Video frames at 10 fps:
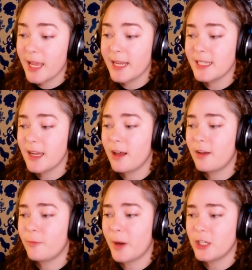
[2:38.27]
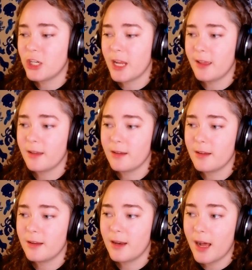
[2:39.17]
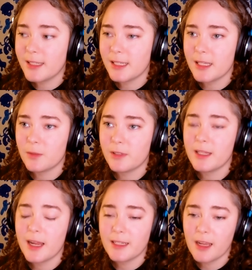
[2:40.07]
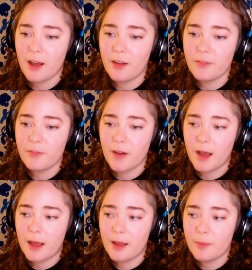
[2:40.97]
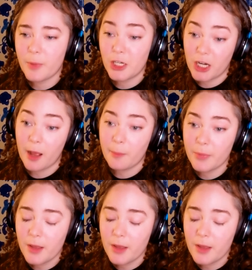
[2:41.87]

the idea of punching Nazis was the idea of uh, punching up.